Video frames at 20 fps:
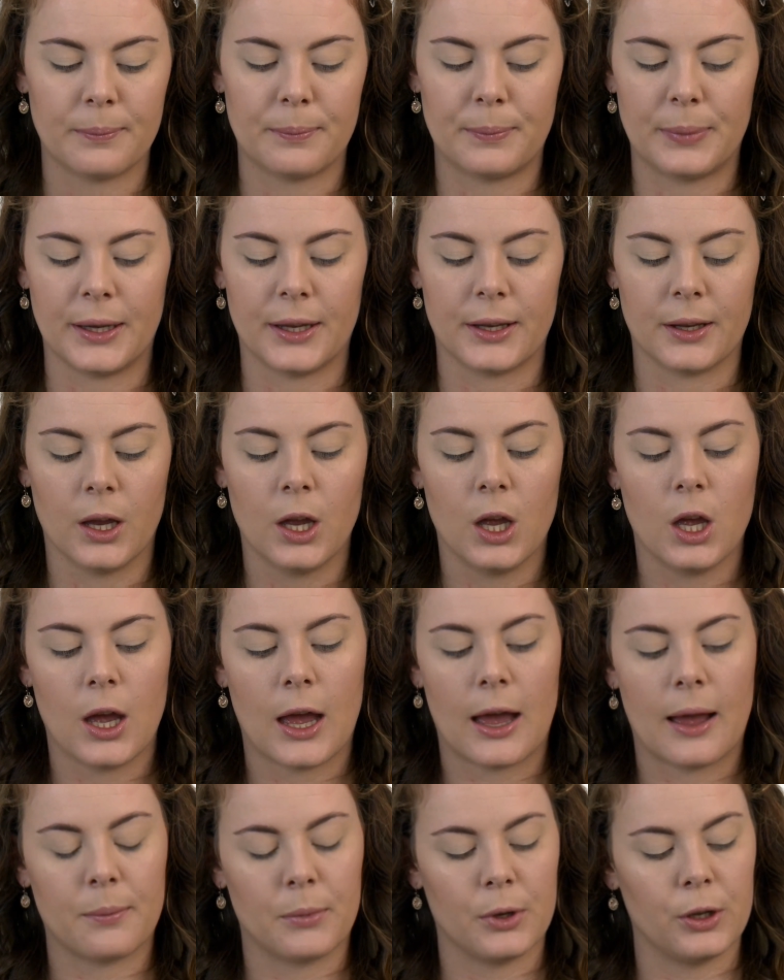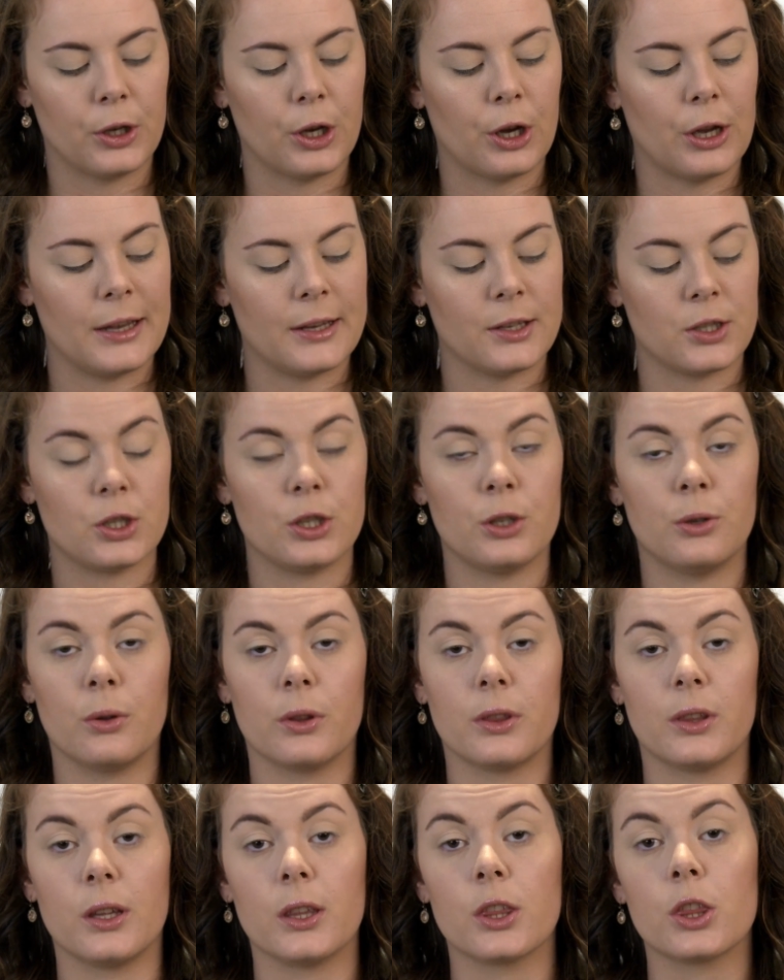But I'm going to go into
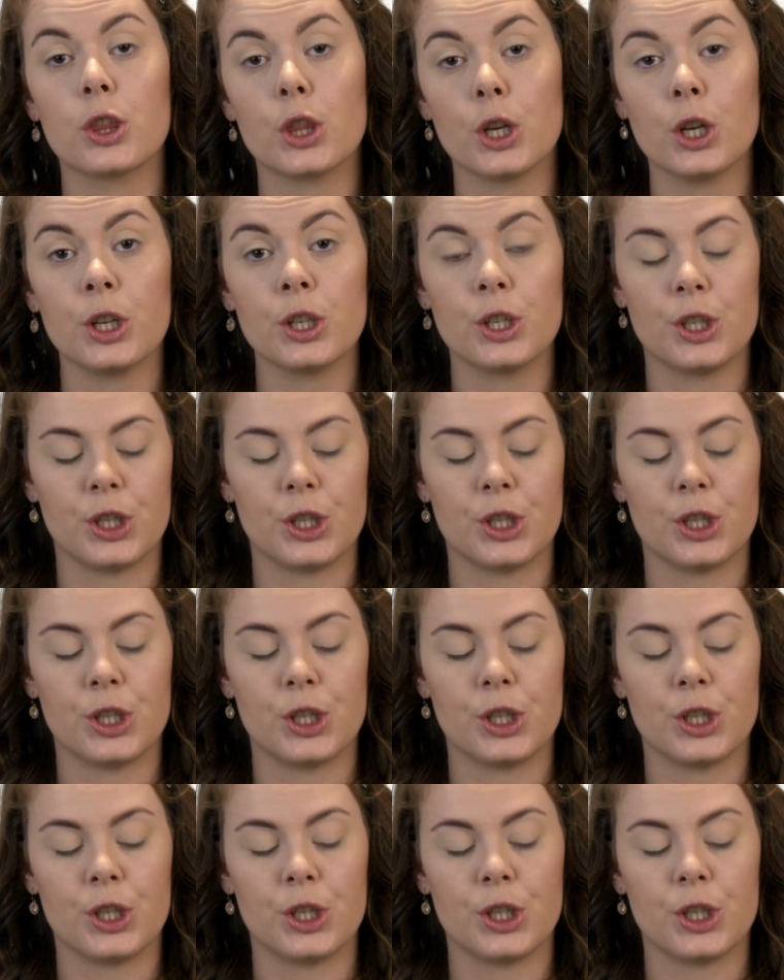the third